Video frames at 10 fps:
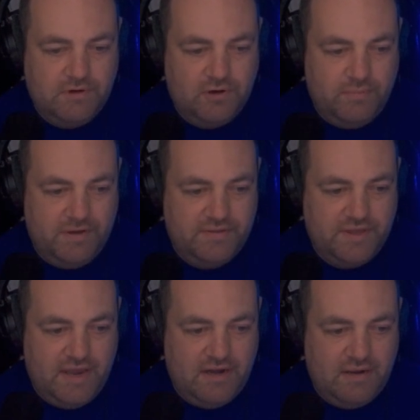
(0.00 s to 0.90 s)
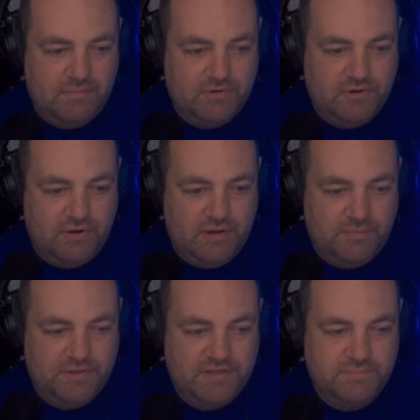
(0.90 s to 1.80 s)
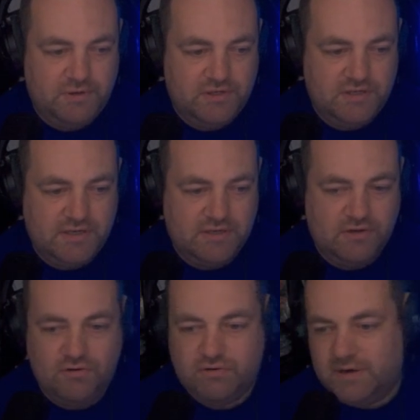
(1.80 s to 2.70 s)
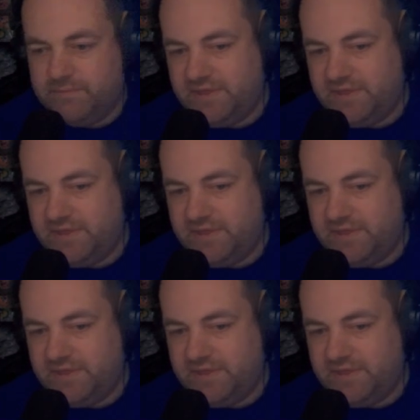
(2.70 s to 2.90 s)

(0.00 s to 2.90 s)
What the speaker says: go pick that up, go help this person, go grab